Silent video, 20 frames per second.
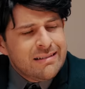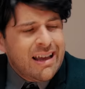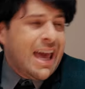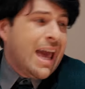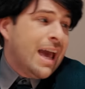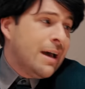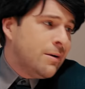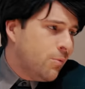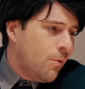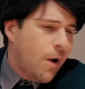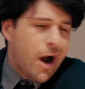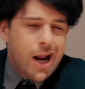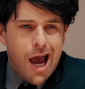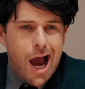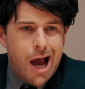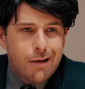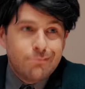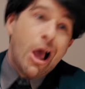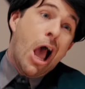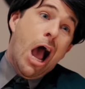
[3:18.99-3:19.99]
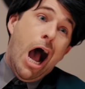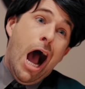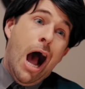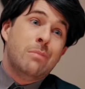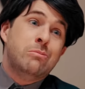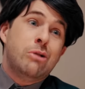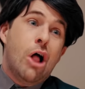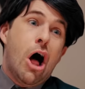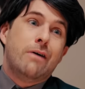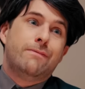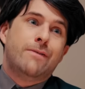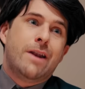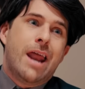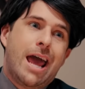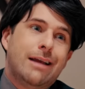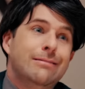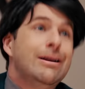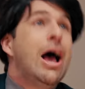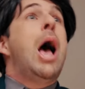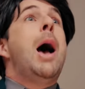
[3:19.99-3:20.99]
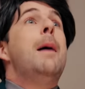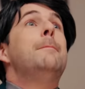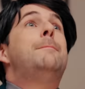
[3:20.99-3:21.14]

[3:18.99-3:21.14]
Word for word: Eh, why not? I'm loving it!